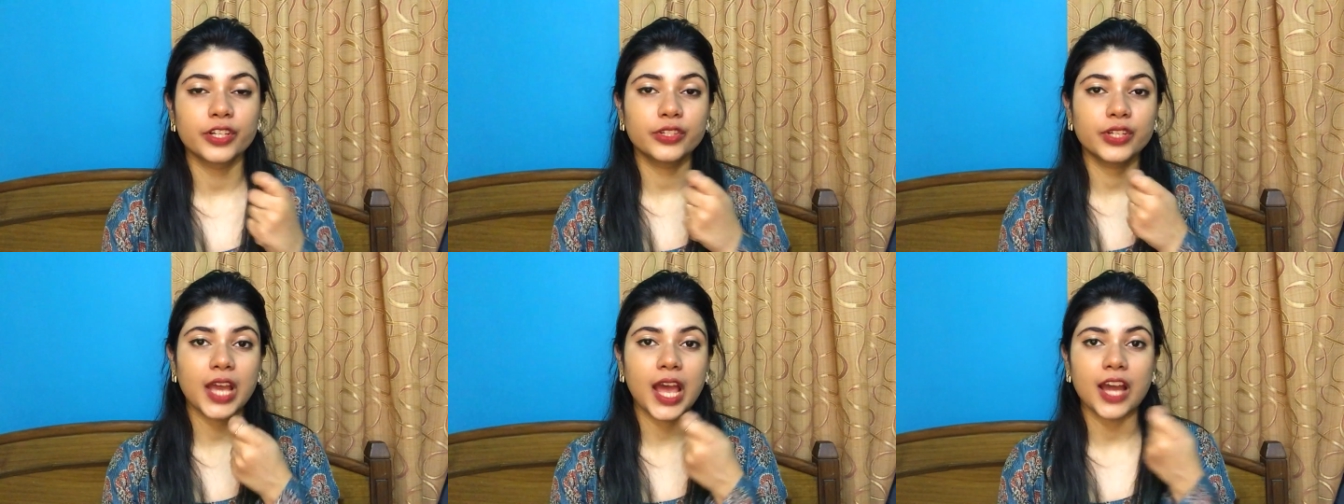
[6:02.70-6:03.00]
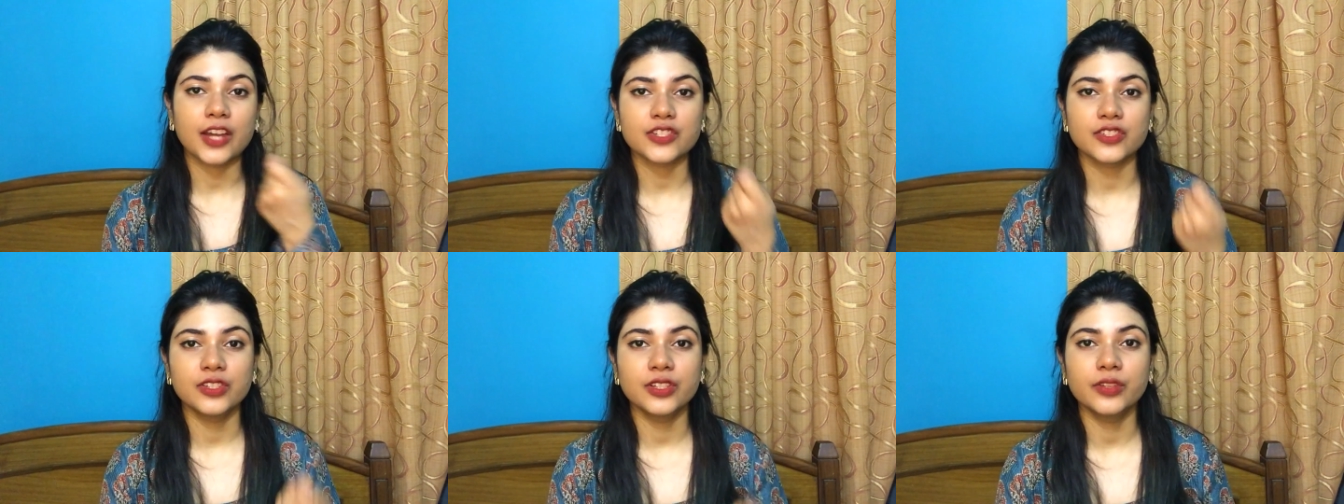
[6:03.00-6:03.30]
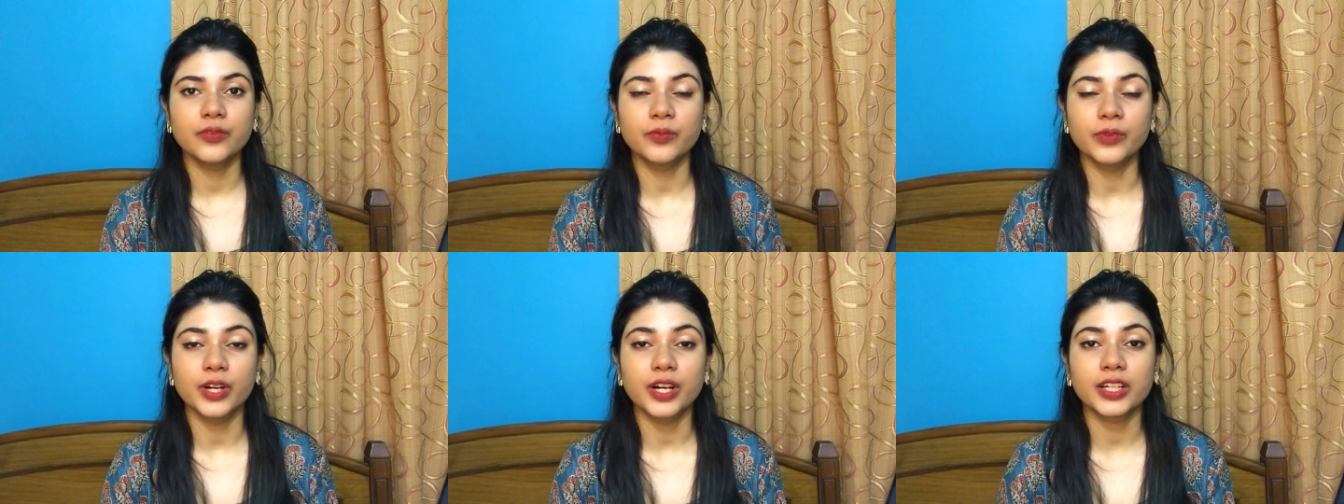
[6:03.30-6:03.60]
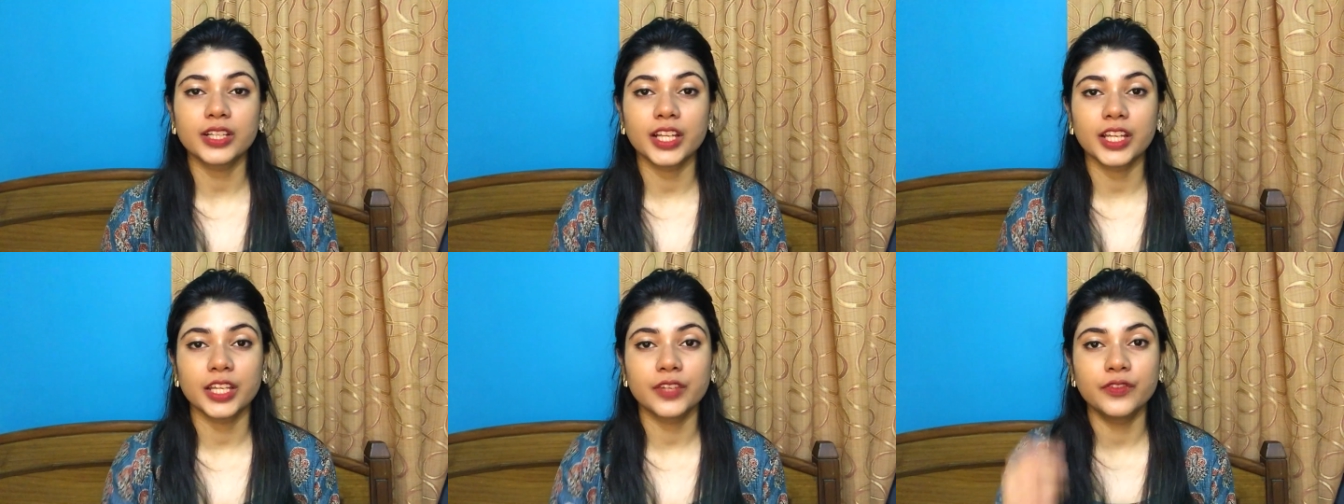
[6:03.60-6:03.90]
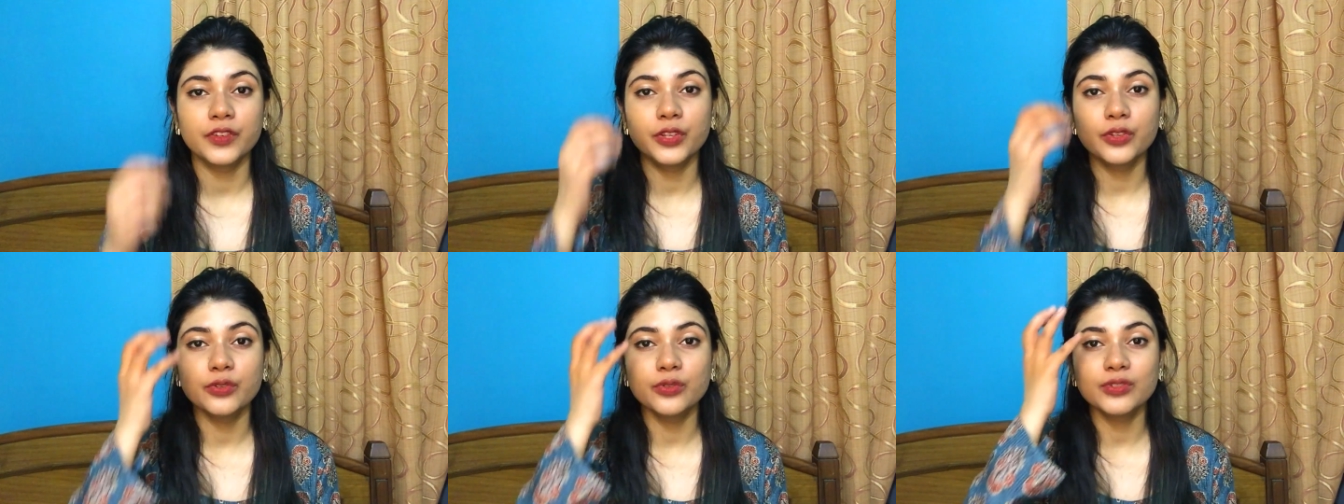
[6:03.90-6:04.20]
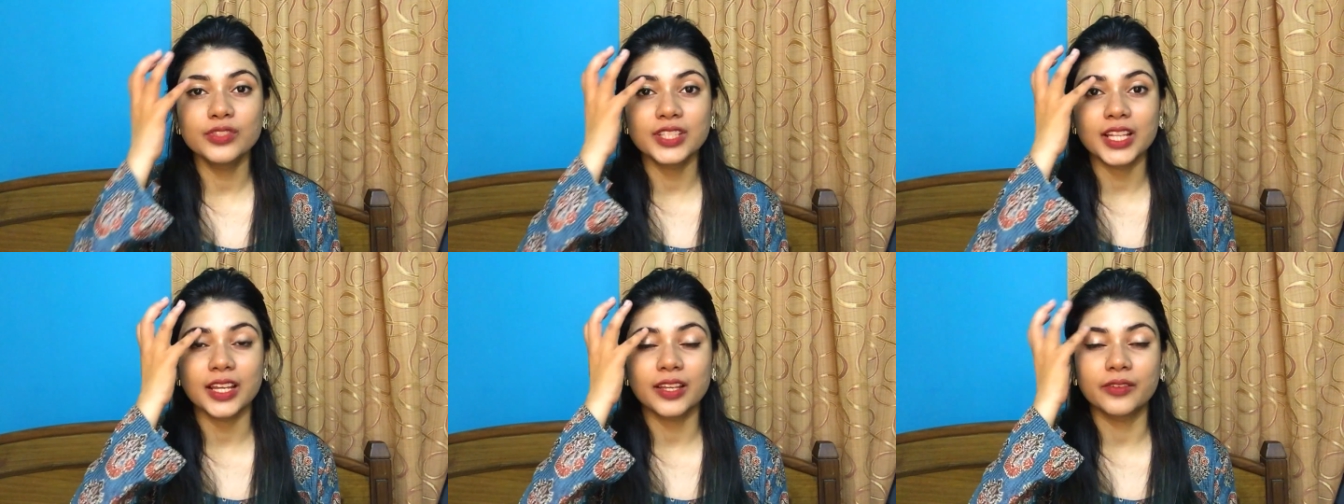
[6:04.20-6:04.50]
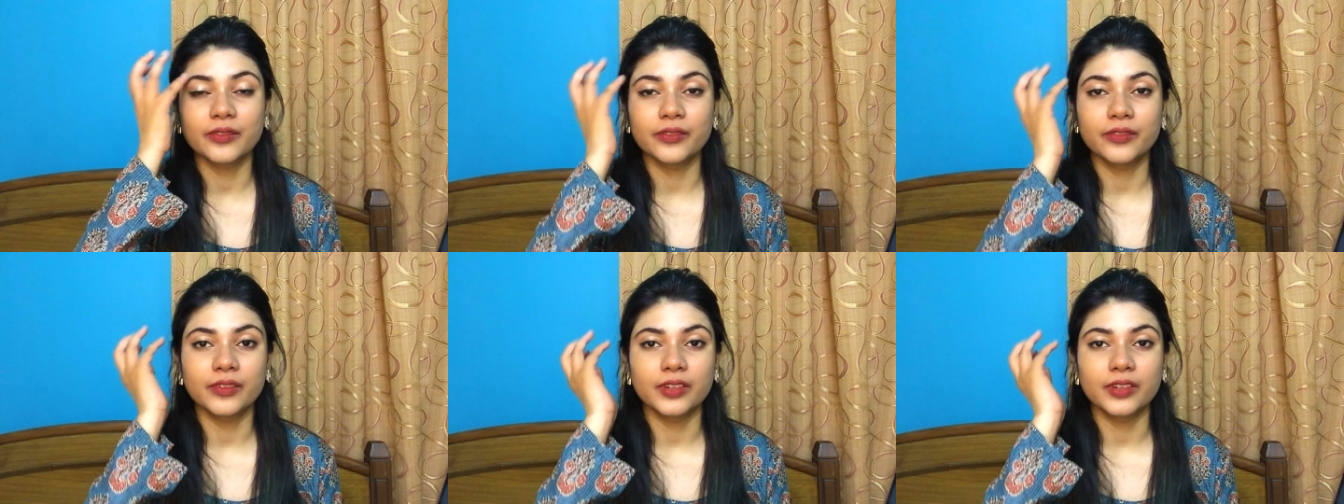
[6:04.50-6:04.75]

it to actually work. Like if you use like